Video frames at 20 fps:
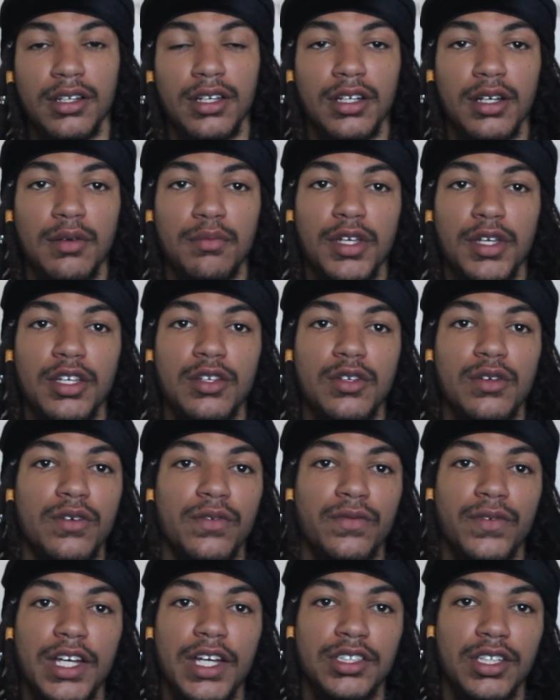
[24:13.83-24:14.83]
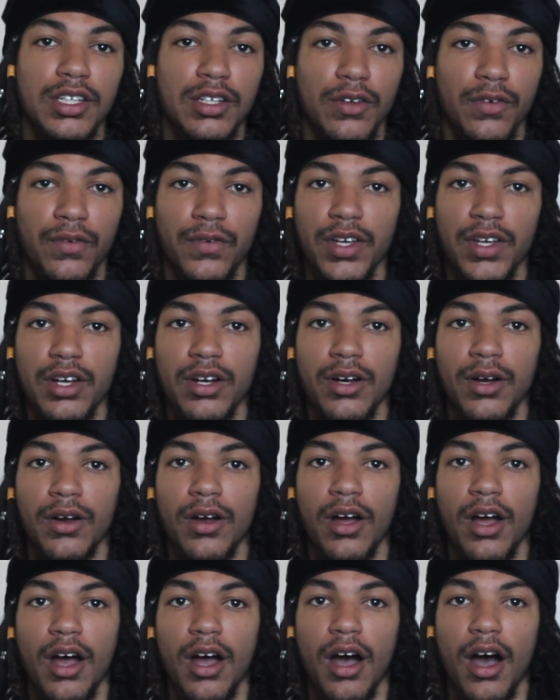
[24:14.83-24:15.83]
It could be you facing your
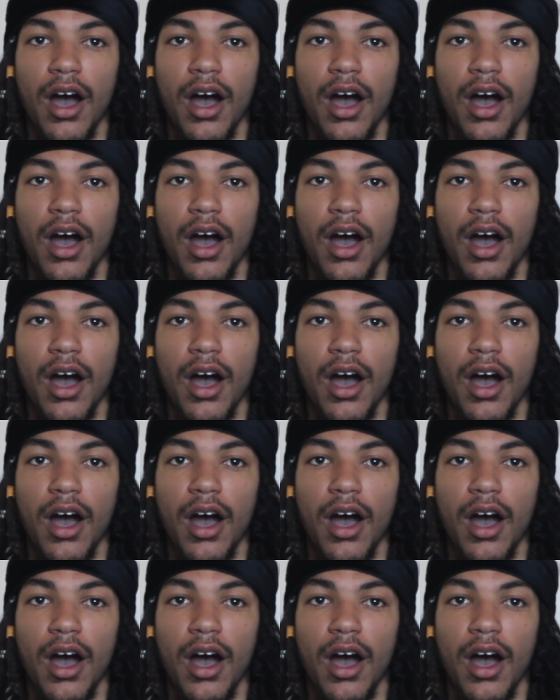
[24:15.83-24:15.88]
fear